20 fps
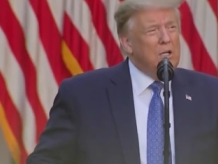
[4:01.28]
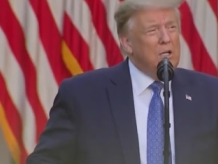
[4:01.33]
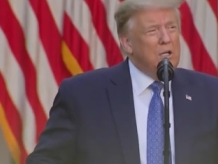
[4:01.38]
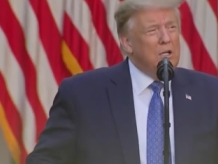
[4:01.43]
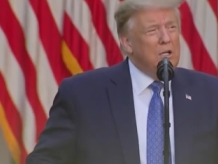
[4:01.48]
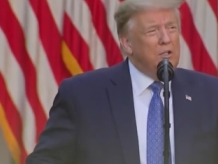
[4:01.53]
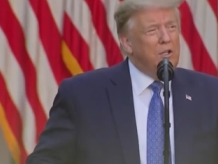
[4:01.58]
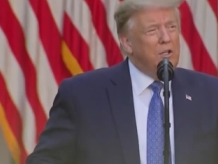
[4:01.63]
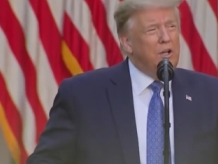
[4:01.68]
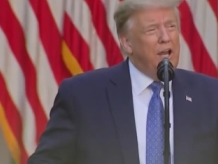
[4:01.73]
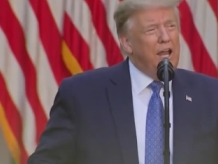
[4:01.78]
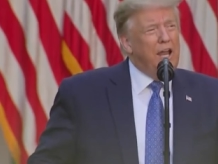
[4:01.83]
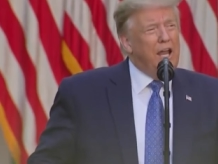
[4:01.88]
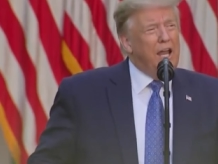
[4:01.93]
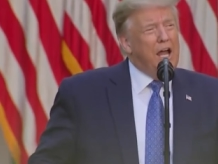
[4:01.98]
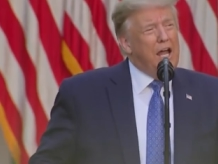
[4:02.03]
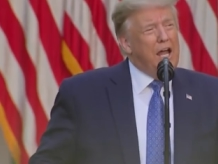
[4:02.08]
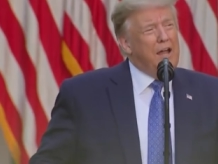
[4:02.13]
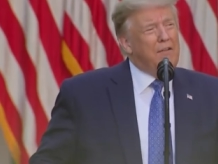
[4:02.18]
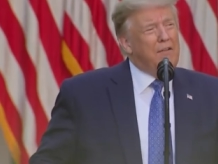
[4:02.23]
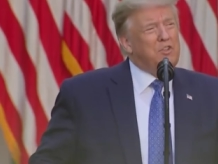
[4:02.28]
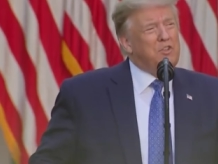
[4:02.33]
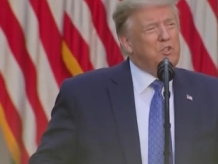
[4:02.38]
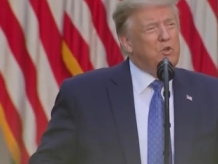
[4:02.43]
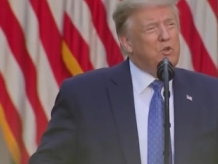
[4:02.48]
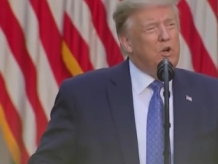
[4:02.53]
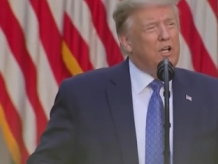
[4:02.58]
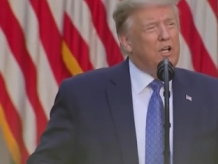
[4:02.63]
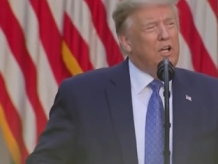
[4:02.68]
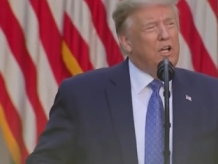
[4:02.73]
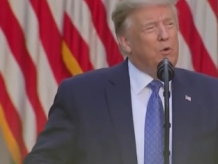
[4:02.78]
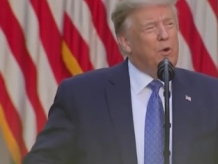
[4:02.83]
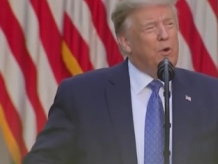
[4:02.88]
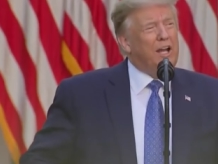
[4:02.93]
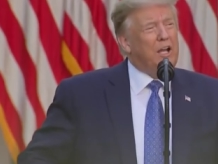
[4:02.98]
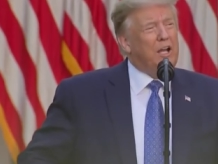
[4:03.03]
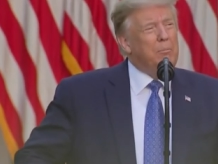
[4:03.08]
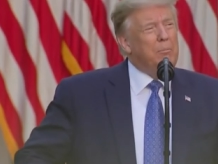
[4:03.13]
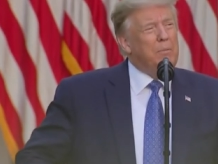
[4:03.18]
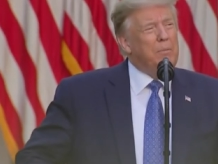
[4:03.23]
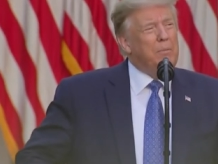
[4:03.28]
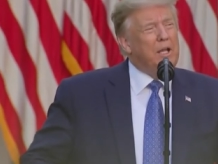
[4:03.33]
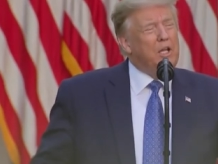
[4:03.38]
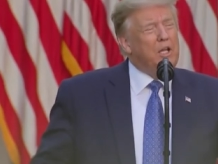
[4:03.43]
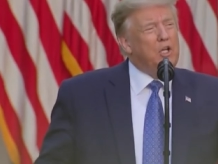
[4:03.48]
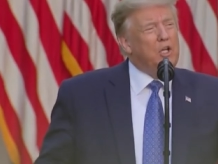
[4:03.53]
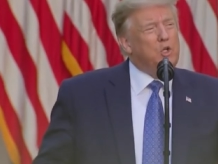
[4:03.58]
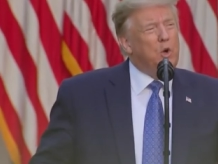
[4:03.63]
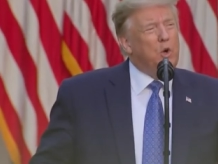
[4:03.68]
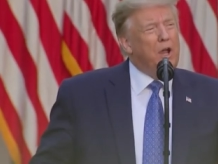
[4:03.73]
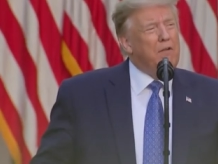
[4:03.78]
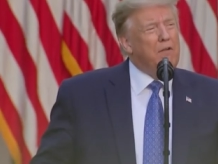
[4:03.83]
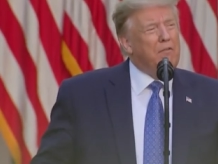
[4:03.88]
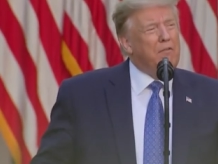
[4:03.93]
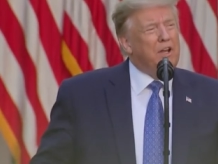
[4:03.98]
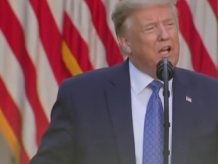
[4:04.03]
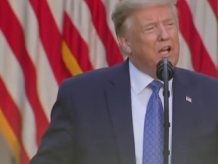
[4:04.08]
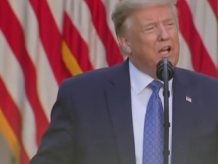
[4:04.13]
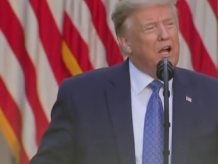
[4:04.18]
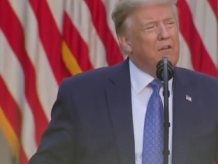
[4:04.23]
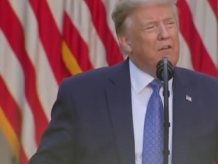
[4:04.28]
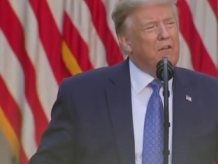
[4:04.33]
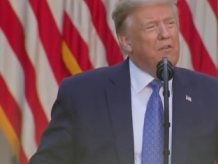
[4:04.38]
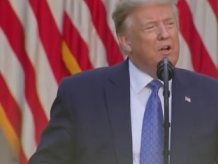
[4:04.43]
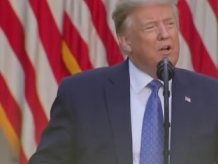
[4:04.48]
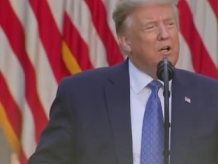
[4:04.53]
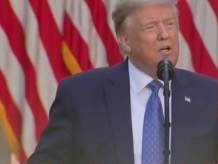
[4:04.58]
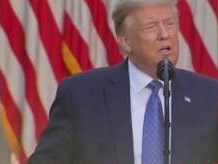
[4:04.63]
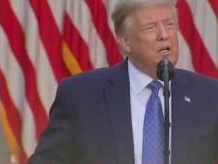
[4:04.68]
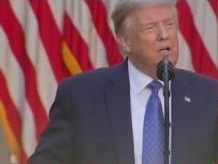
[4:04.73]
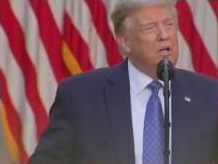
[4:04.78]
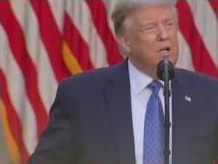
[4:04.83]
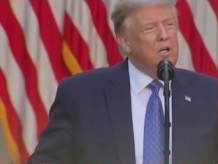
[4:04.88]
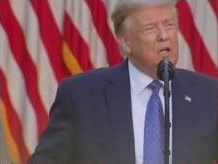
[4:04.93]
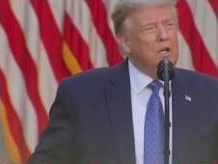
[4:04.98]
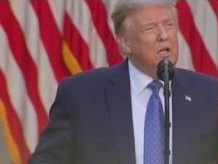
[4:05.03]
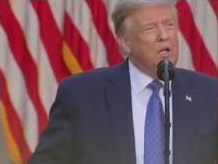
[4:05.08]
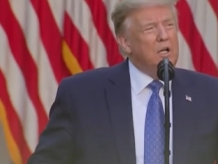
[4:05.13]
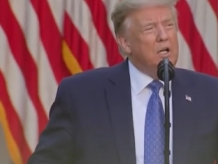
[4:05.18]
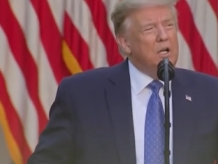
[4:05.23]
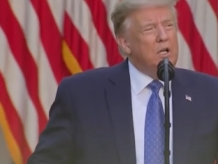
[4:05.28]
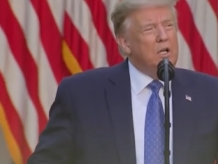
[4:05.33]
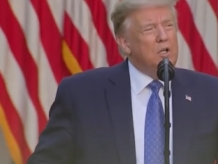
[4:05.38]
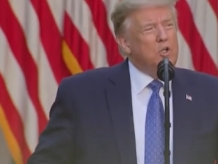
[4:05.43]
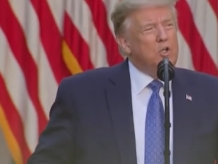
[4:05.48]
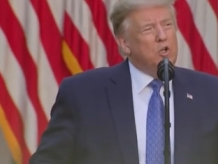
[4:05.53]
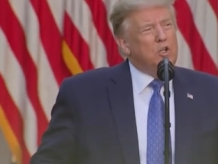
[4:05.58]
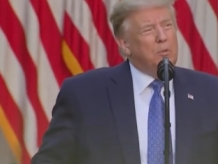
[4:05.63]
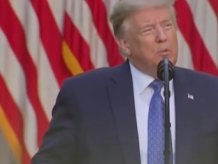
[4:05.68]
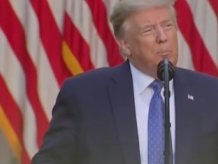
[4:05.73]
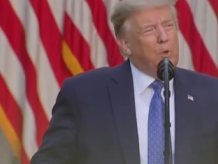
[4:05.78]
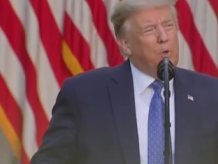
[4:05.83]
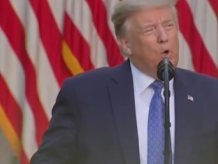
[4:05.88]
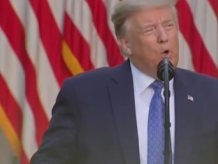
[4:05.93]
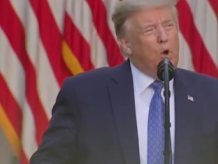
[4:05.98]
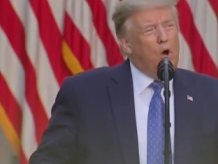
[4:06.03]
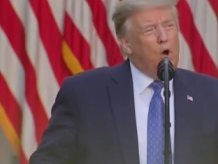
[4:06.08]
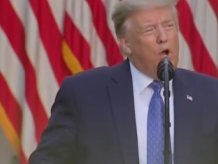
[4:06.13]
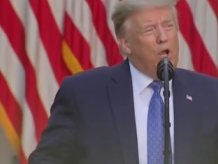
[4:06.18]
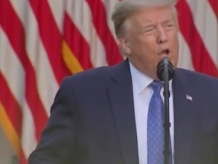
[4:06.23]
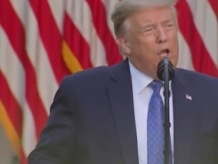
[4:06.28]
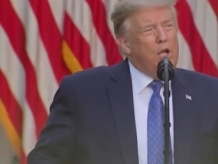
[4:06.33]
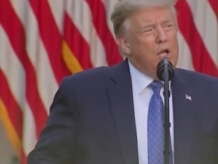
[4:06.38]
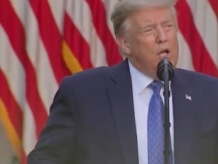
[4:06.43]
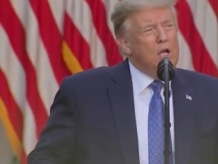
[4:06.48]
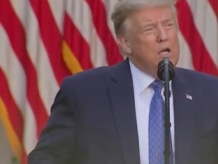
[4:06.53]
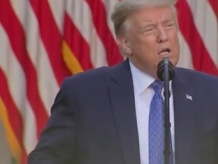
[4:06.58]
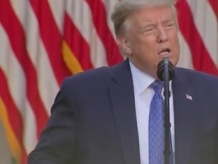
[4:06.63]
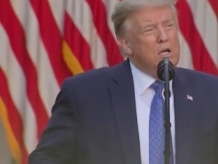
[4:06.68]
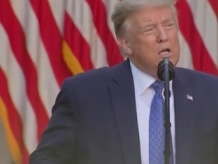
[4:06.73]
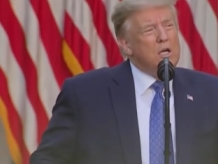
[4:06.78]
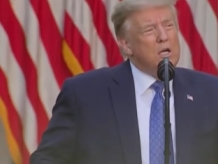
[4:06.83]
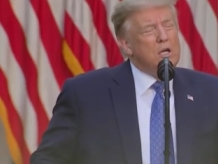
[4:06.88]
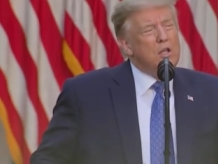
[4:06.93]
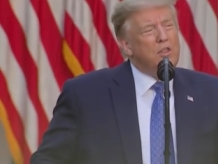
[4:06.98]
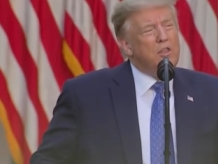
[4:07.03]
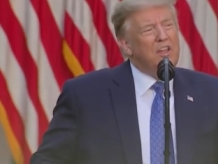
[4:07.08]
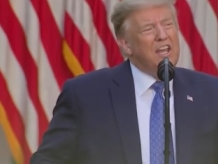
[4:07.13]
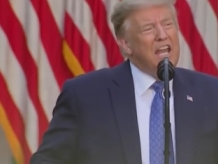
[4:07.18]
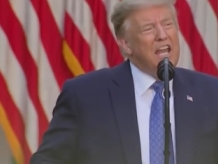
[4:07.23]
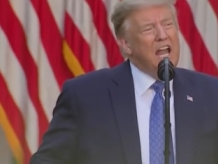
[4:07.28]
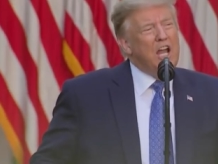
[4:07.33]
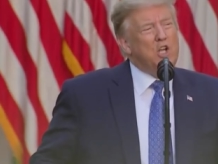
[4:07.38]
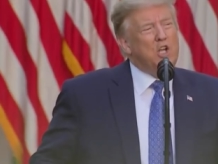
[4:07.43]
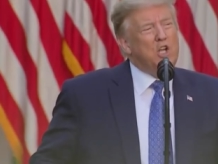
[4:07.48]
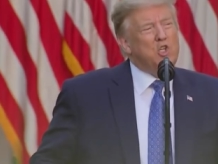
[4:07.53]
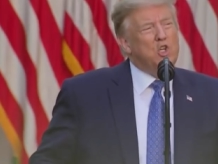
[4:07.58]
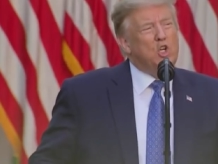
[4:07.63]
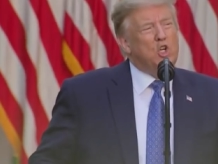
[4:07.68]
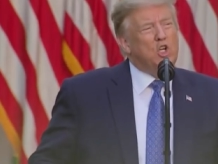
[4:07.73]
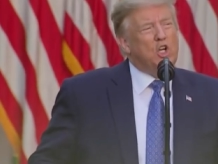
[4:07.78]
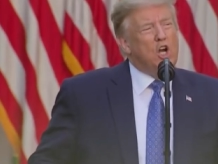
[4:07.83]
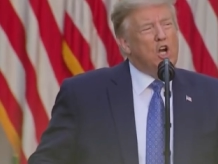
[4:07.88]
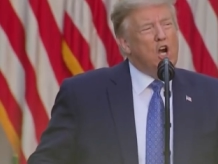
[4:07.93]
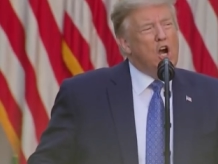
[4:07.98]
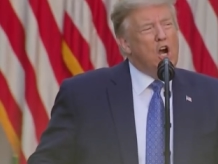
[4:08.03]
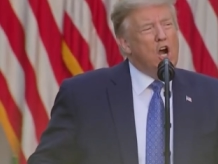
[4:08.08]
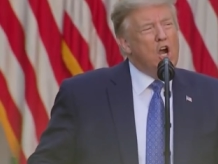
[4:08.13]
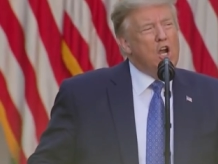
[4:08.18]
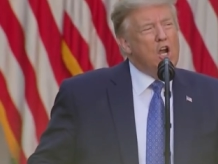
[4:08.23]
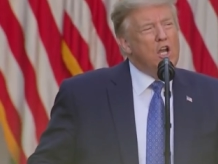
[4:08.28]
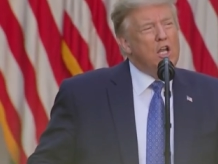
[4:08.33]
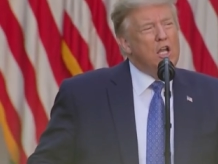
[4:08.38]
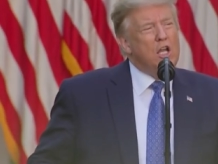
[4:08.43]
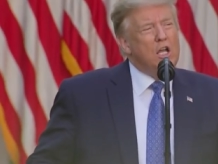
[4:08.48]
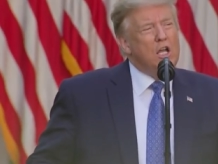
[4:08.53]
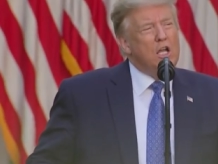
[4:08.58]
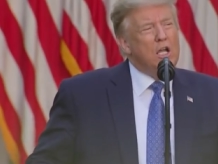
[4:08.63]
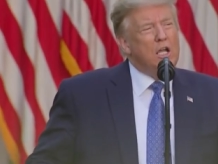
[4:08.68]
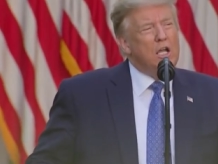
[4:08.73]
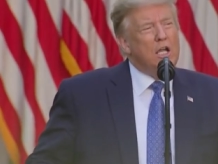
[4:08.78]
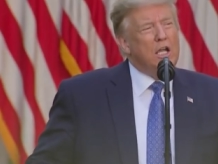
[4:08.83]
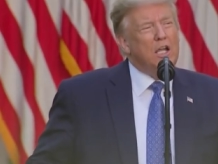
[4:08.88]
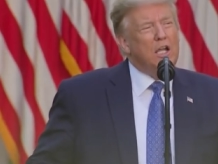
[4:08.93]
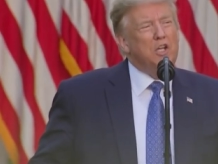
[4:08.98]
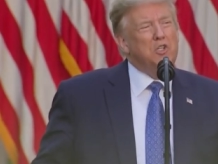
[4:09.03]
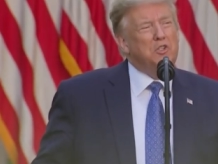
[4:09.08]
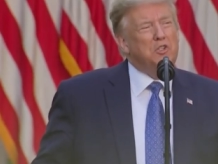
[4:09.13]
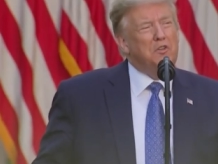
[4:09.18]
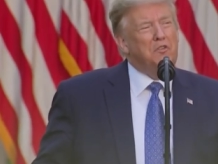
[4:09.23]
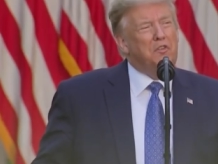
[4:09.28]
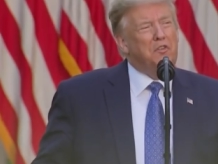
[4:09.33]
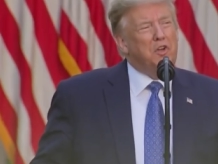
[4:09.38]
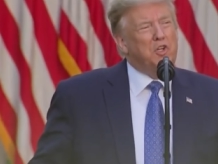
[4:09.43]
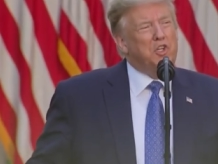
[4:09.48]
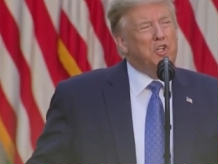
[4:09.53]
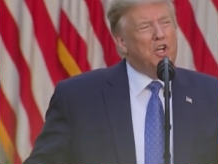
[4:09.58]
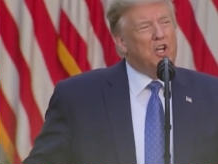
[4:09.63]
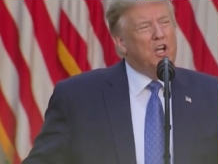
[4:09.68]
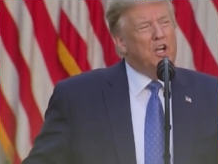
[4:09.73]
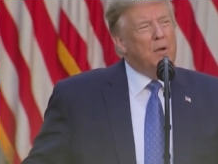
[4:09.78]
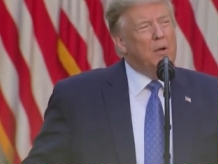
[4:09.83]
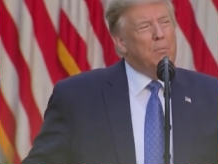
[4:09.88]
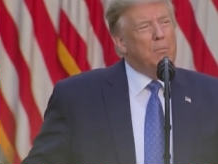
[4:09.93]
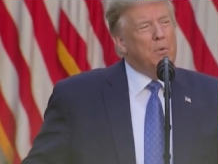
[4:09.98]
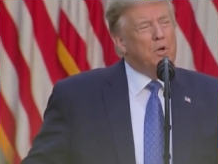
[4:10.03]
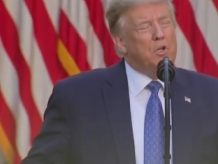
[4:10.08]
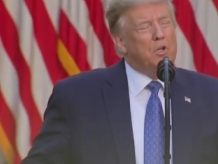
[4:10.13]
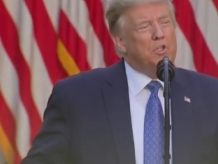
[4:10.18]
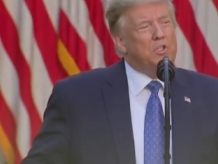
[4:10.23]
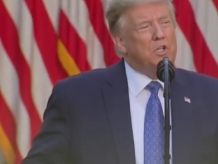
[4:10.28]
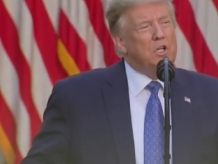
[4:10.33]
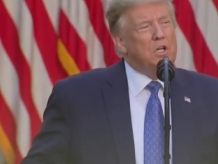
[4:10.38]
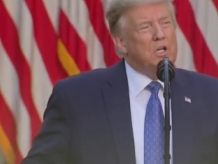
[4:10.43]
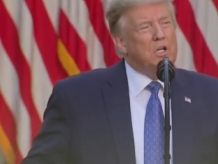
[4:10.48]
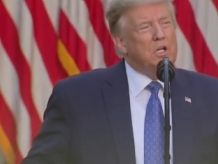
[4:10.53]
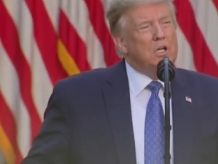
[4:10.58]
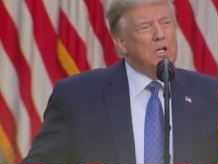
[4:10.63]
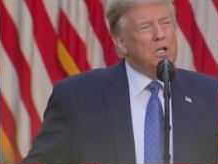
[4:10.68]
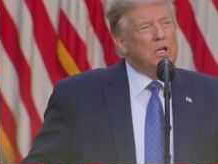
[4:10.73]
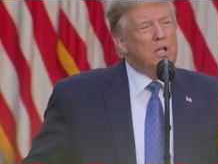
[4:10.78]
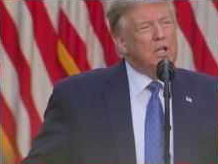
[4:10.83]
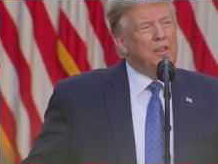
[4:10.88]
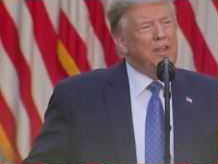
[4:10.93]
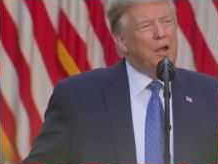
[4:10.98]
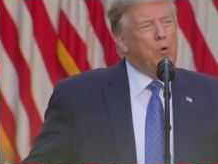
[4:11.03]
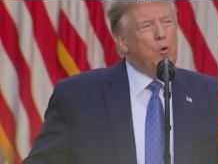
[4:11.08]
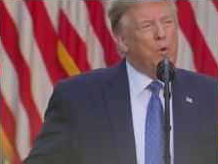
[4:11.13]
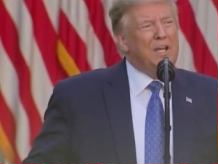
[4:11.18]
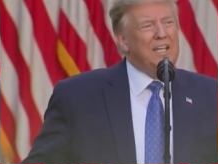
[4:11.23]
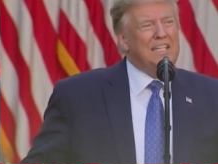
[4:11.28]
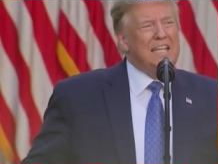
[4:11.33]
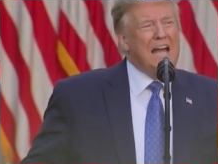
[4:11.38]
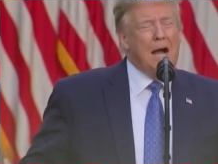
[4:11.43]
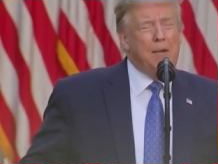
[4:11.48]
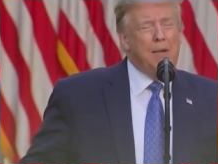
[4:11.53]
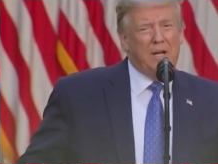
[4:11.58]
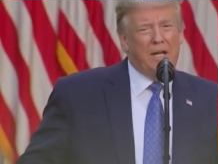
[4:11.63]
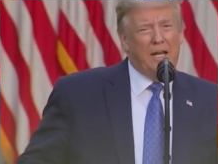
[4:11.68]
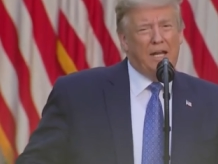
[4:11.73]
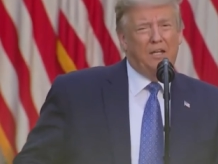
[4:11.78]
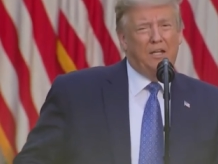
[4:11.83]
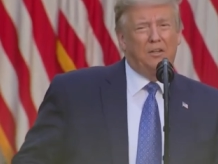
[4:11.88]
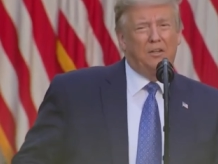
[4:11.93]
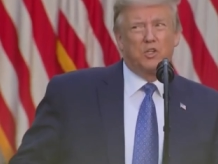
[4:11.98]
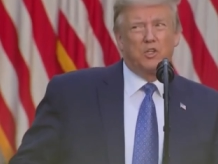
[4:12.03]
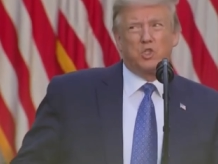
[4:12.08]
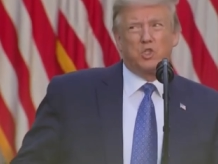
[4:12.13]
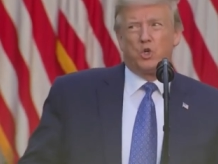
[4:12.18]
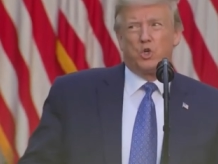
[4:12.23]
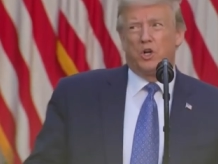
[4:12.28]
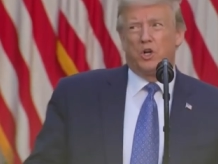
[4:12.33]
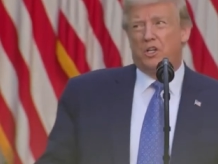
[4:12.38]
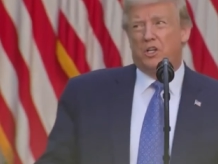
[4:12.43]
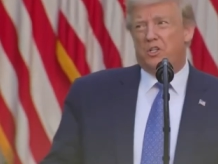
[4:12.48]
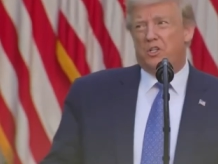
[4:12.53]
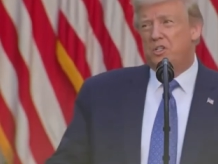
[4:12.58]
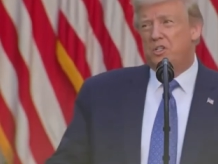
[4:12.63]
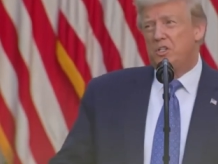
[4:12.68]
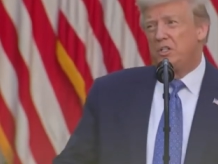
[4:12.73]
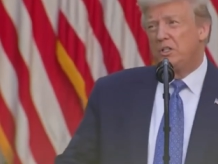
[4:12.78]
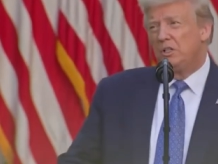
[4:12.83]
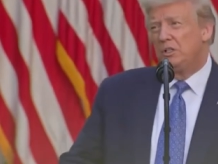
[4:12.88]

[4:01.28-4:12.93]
Today, I have strongly recommended to every governor to deploy the National Guard in sufficient numbers that we dominate the streets.